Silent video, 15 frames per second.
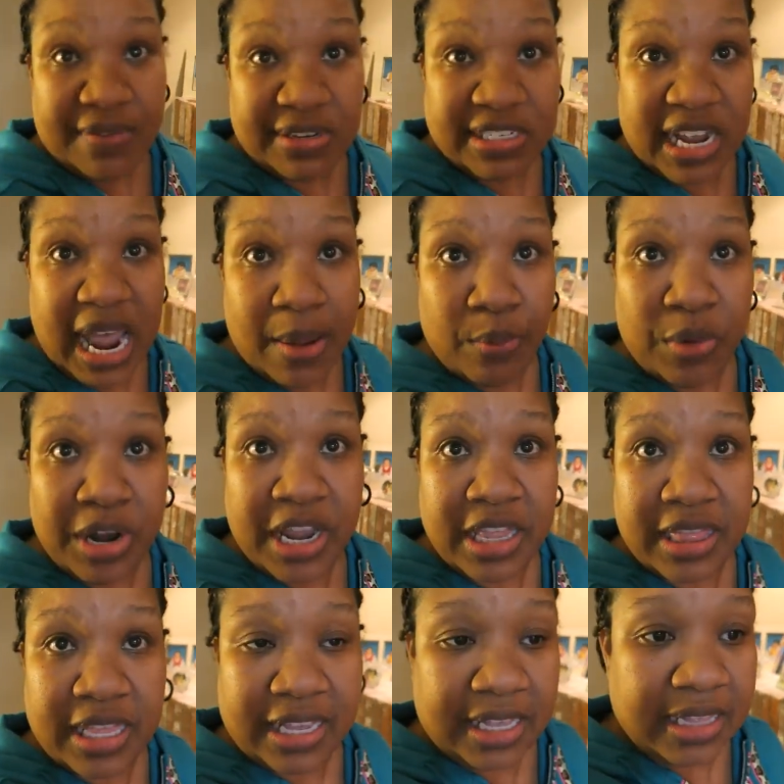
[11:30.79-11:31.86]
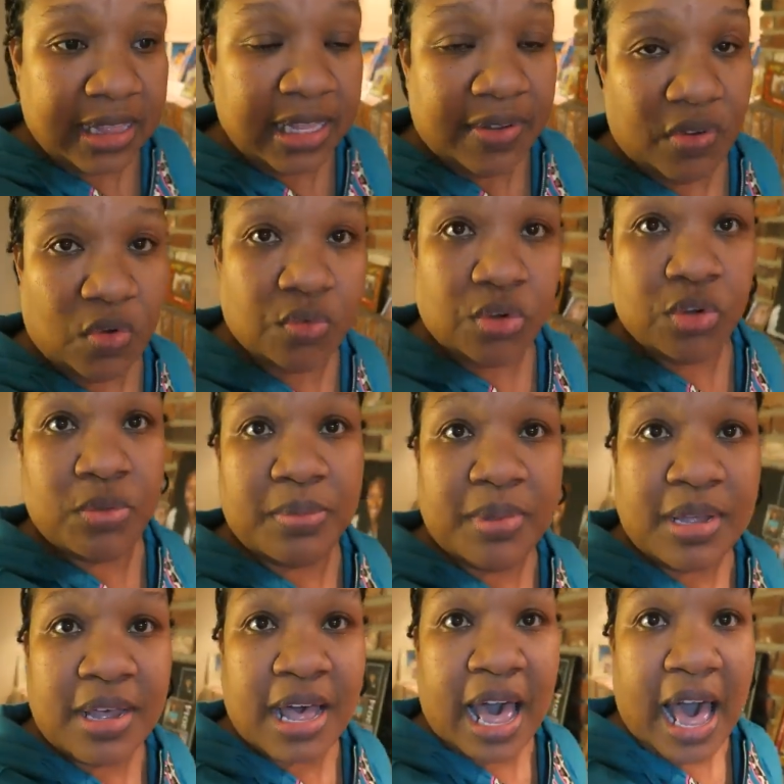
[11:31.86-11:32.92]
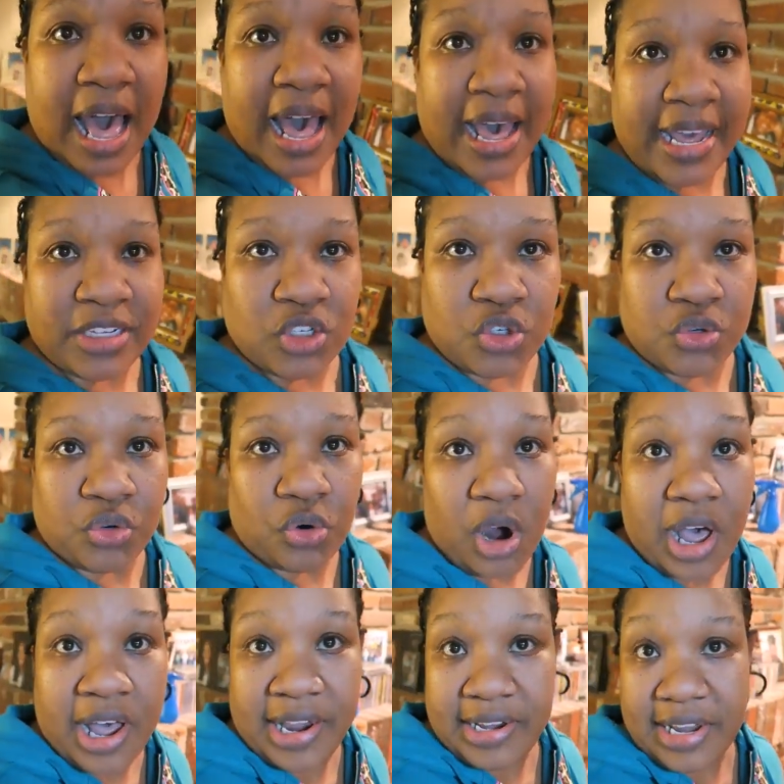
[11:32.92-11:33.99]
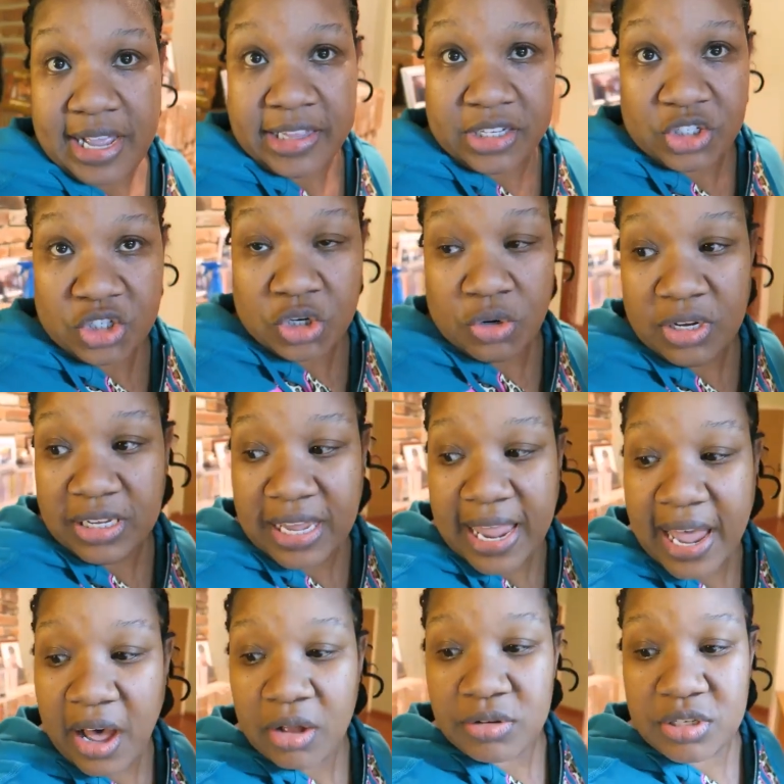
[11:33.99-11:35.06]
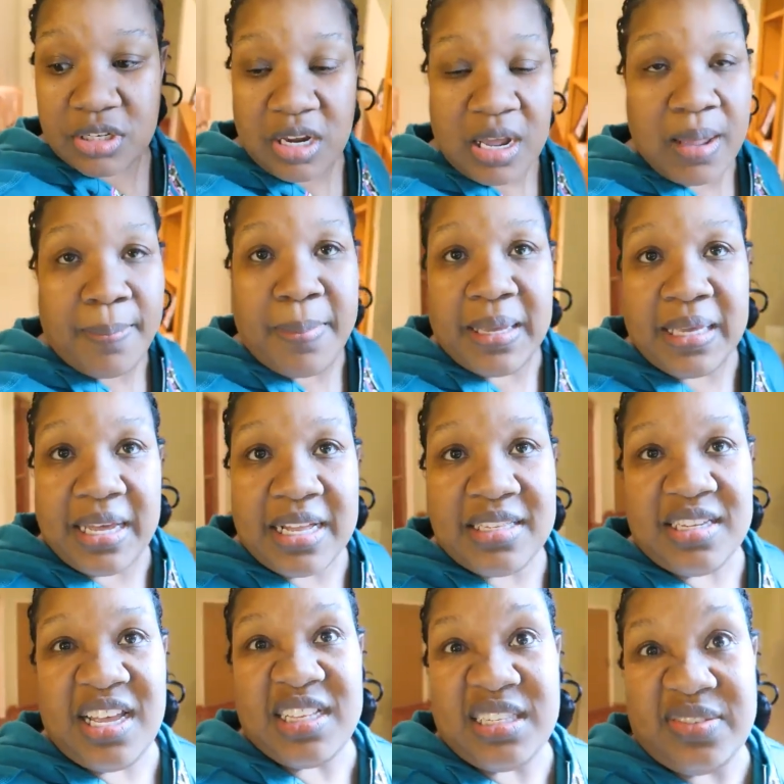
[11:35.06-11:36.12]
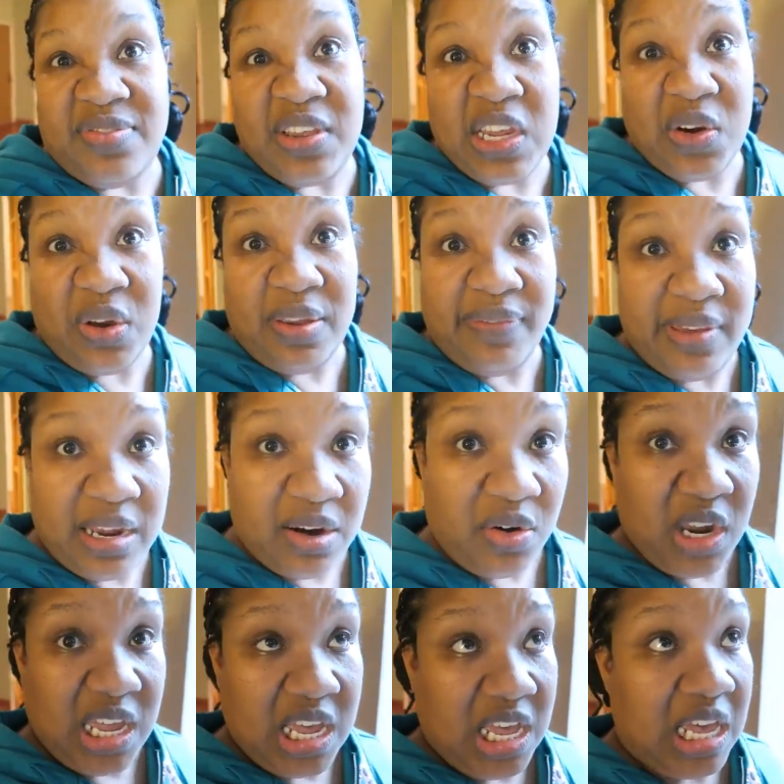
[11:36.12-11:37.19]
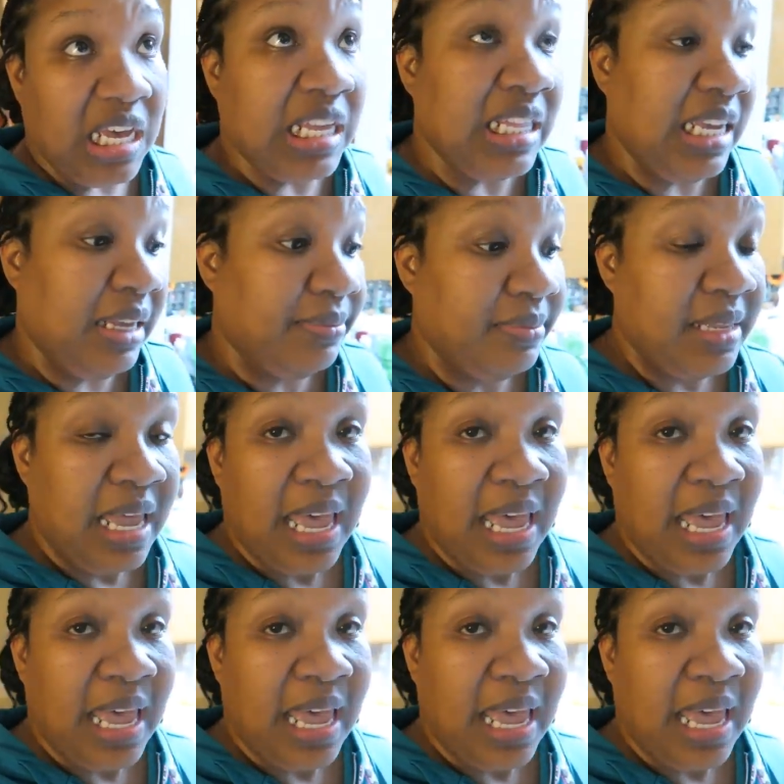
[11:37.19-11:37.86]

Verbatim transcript: every time we're in the living room, I try not to show the couch because it's very, very ugly.